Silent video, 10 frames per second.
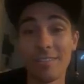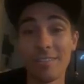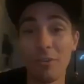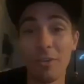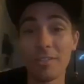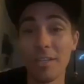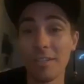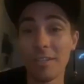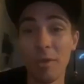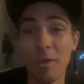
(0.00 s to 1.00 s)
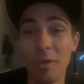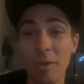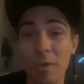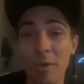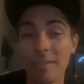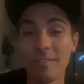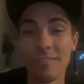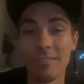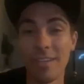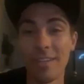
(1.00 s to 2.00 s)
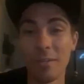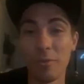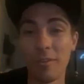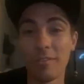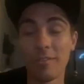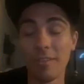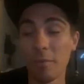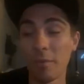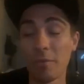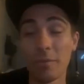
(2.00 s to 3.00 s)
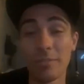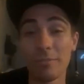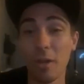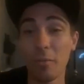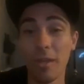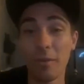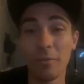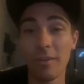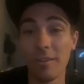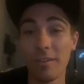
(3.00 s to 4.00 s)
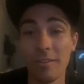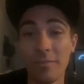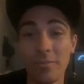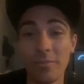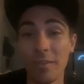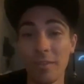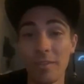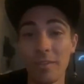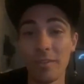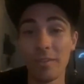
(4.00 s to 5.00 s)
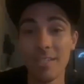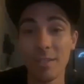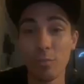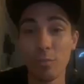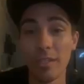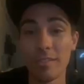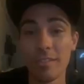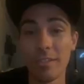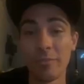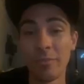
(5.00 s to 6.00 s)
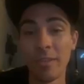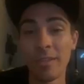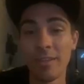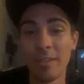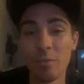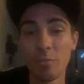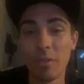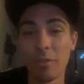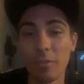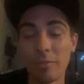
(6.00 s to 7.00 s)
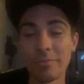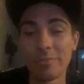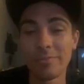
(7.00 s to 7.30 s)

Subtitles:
kind of tucked in behind him, and yeah, they were. I mean, he wasn't far behind Walker, and he got that second place. So pretty cool.